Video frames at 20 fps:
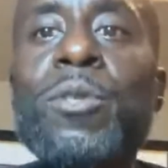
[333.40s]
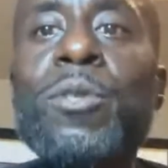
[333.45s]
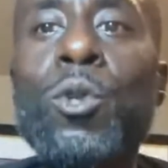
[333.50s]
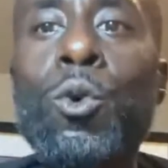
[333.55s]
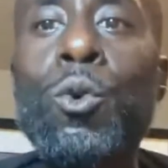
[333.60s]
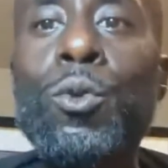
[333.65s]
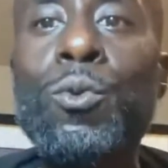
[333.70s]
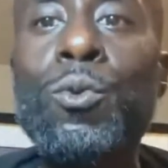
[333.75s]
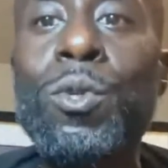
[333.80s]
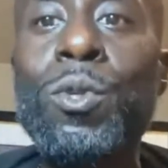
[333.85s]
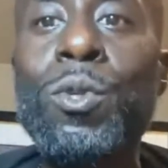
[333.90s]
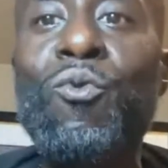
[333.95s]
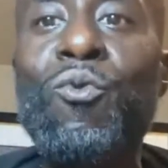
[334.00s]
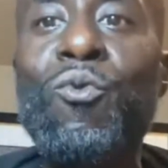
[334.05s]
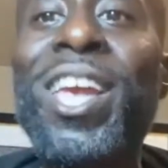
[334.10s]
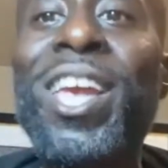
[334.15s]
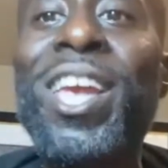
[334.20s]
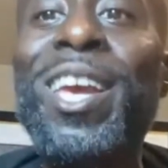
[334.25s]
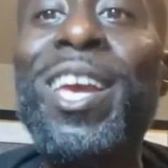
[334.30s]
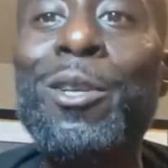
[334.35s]
Schools was
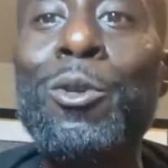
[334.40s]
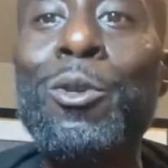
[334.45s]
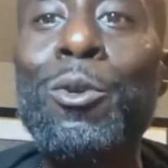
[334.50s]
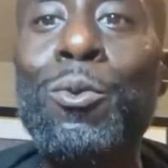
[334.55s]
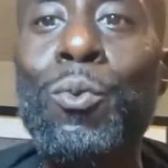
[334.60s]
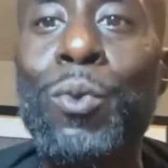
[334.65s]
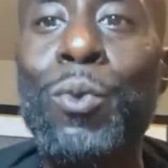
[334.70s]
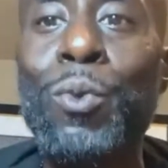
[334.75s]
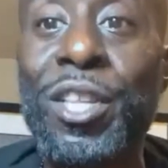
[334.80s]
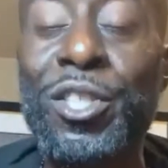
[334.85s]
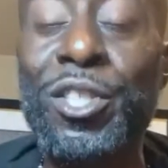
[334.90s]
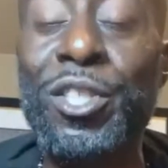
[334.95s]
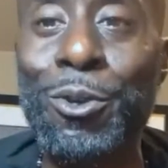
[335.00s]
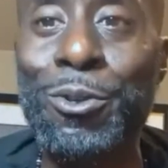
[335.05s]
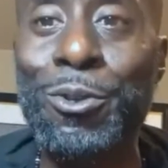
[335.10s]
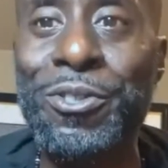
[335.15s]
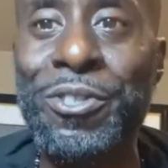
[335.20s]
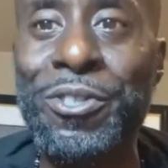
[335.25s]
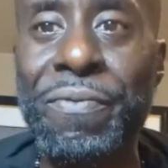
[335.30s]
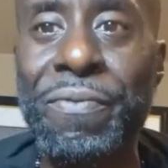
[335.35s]
rekindled with the
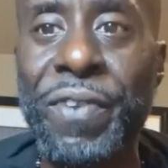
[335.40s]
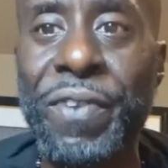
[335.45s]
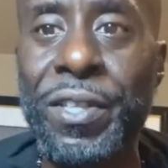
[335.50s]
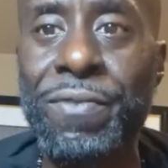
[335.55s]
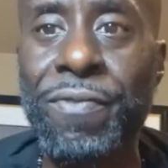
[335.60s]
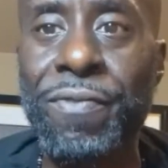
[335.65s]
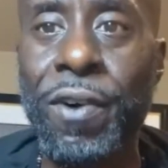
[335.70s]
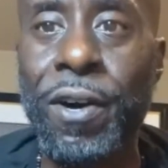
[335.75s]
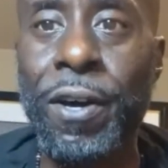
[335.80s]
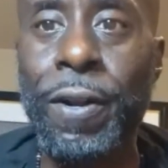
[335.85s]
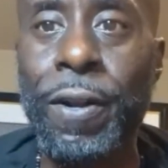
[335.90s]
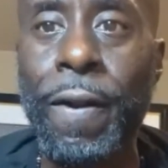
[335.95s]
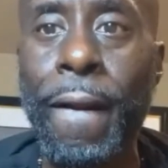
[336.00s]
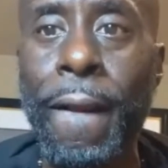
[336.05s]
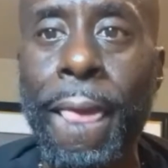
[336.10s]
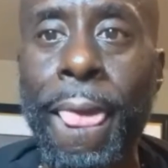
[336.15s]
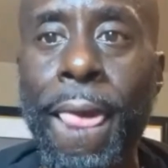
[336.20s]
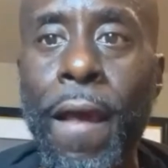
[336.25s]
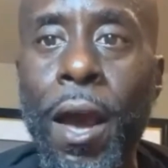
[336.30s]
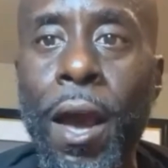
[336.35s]
Children's Defense Fund.
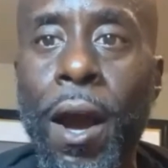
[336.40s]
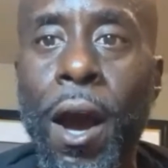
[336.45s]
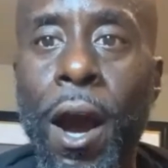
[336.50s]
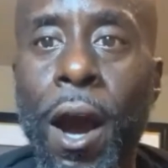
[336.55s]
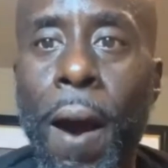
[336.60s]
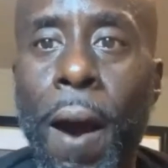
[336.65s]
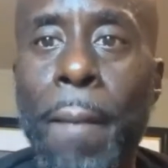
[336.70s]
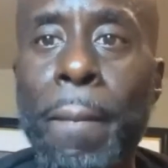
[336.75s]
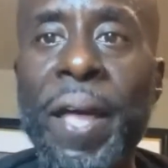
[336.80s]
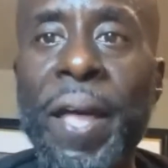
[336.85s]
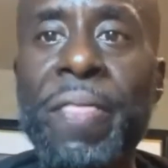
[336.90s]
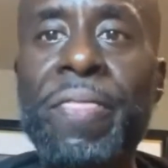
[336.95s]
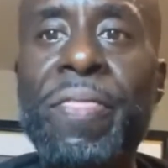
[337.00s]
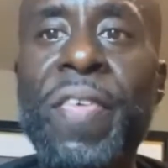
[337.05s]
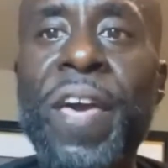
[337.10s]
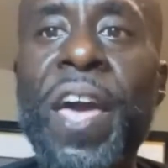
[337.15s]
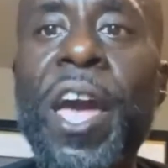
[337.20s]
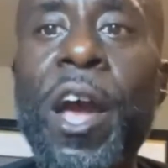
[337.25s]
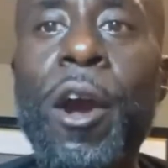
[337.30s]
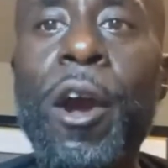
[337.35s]
And
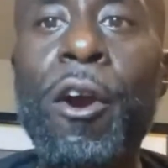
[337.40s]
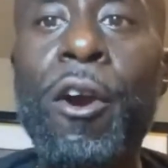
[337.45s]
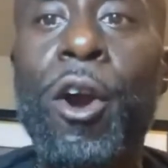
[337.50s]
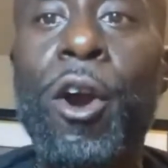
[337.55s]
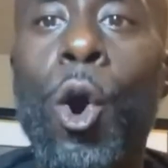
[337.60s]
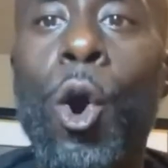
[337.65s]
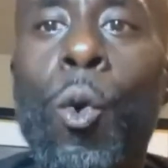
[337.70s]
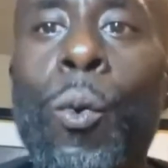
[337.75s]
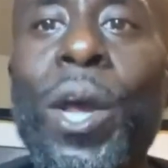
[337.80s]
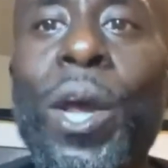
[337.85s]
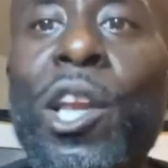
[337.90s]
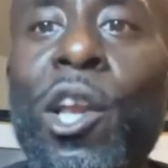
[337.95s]
there we